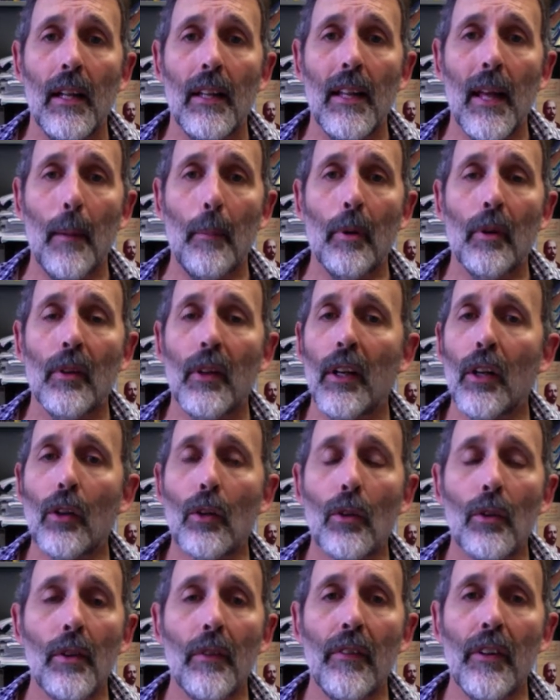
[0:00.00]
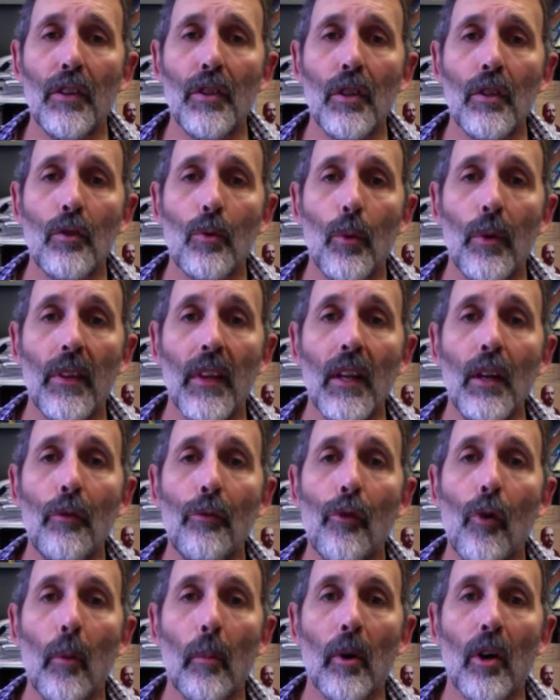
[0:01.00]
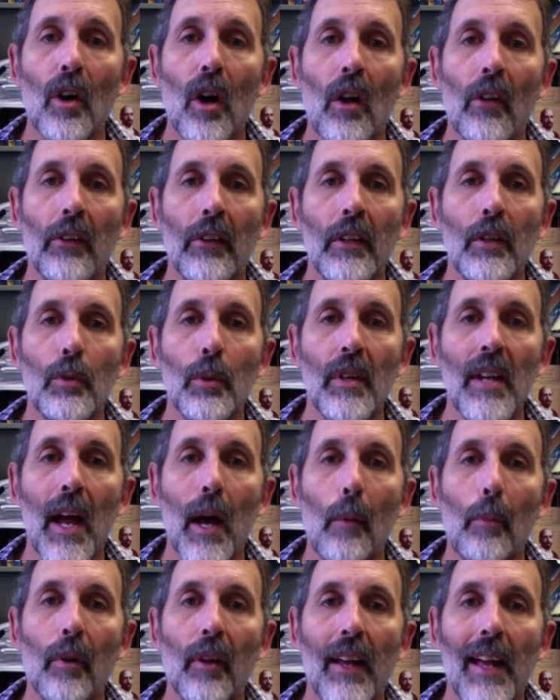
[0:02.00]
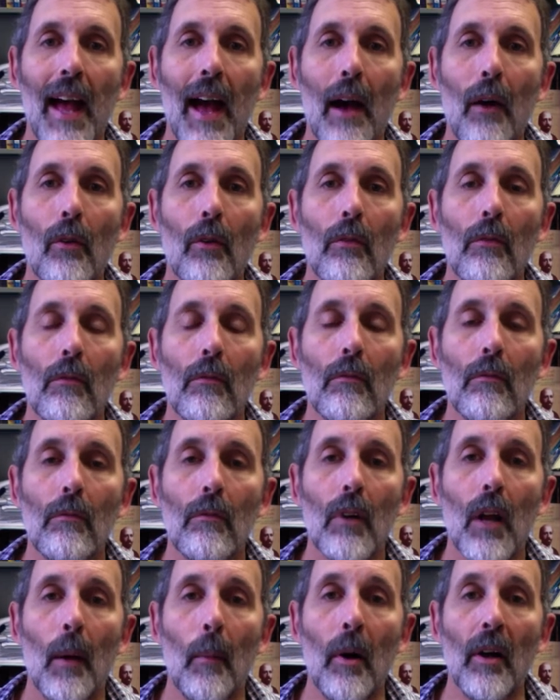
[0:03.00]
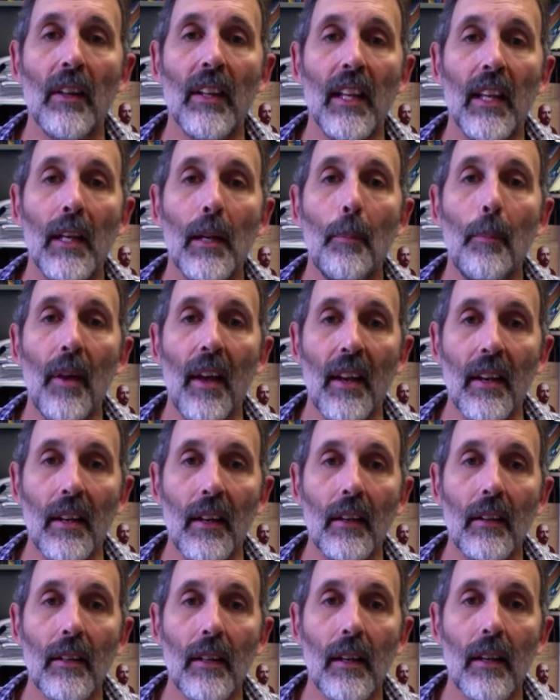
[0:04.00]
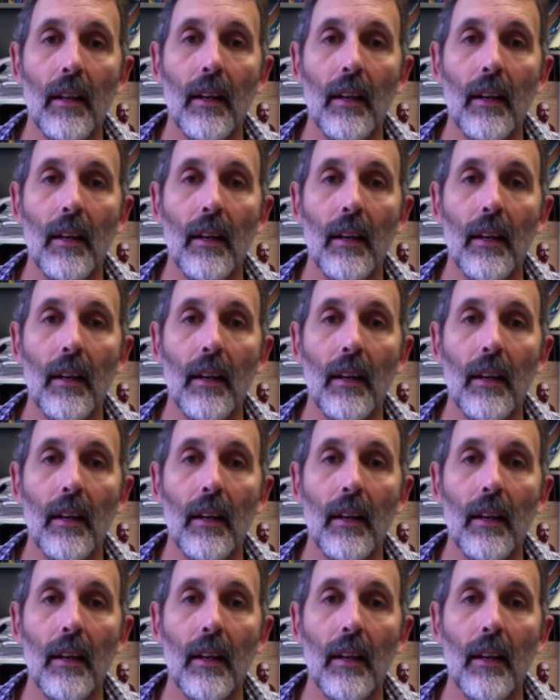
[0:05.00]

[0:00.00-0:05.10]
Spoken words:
that political divisions within the former colonies would now play out among the independent